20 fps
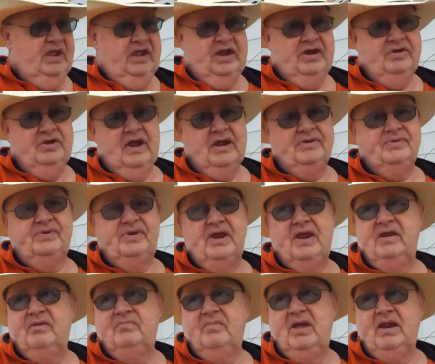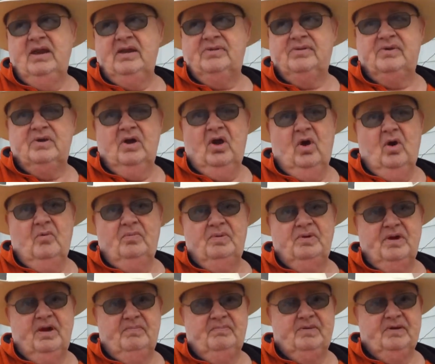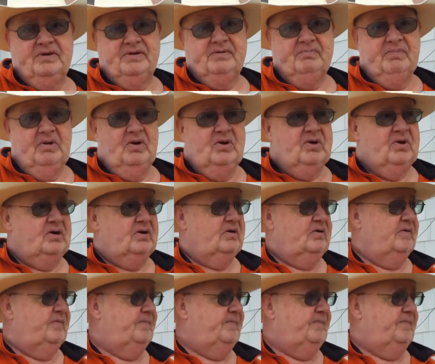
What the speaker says: It takes 10 minutes to open up Explorer.